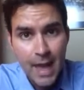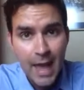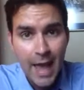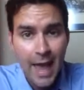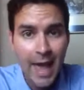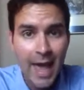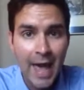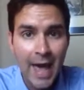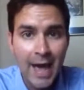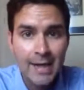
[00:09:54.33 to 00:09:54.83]

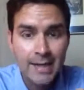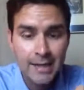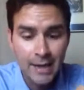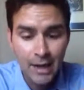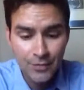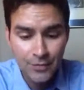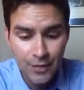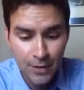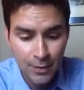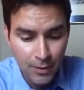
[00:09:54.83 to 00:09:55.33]
And
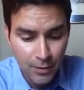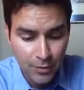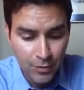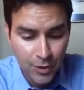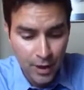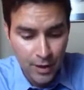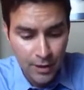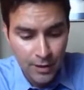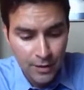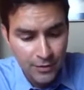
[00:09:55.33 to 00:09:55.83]

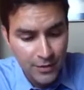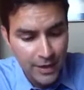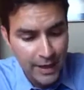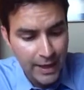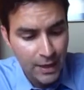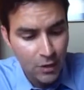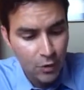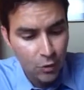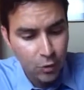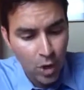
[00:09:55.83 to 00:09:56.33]

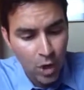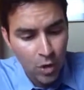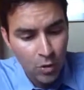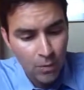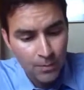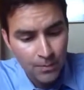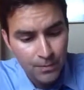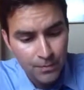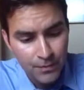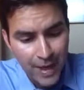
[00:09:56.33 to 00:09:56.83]
the
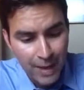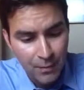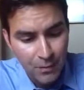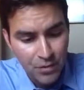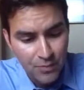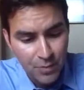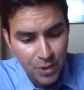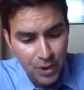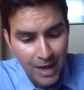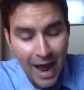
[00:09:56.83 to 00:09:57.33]
quote that
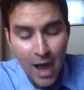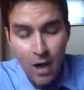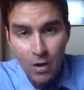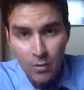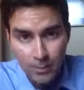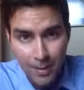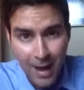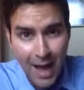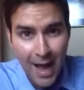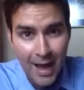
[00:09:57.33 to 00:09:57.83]
was put
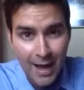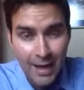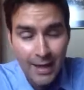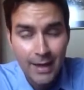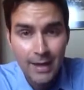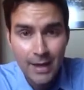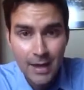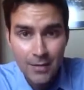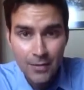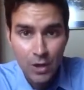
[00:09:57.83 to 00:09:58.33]
out
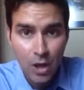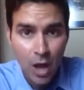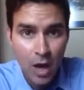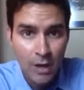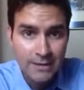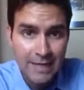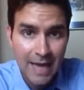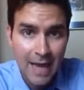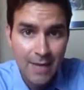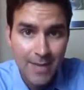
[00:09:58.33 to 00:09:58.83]
by the
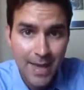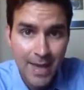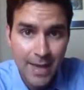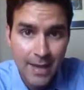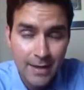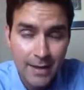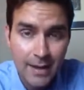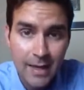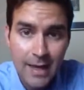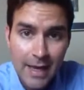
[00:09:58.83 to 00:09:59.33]
longtime
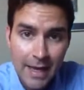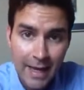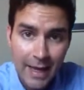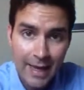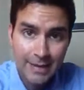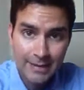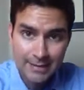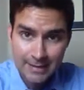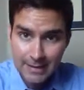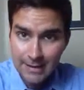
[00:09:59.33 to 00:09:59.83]
aide
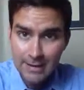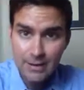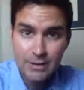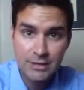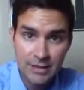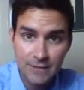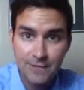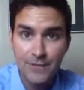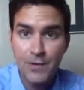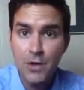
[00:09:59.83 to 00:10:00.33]
in
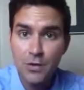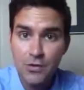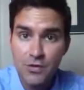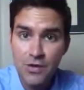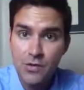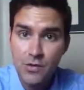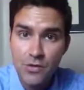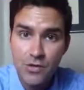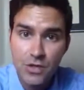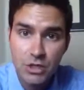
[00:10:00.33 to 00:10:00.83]

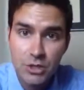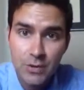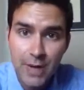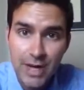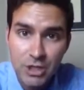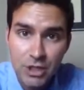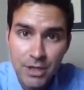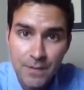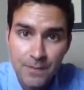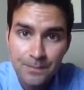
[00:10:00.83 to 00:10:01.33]
diffusing the
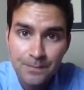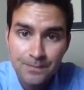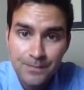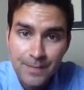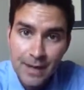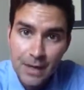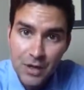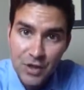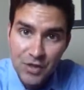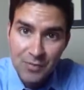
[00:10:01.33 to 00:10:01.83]
situation
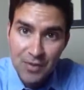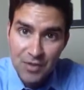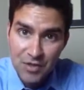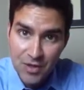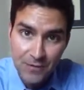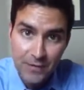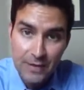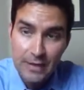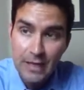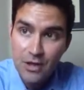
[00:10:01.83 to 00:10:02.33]

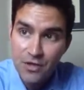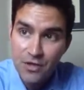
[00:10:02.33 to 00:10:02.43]
specifically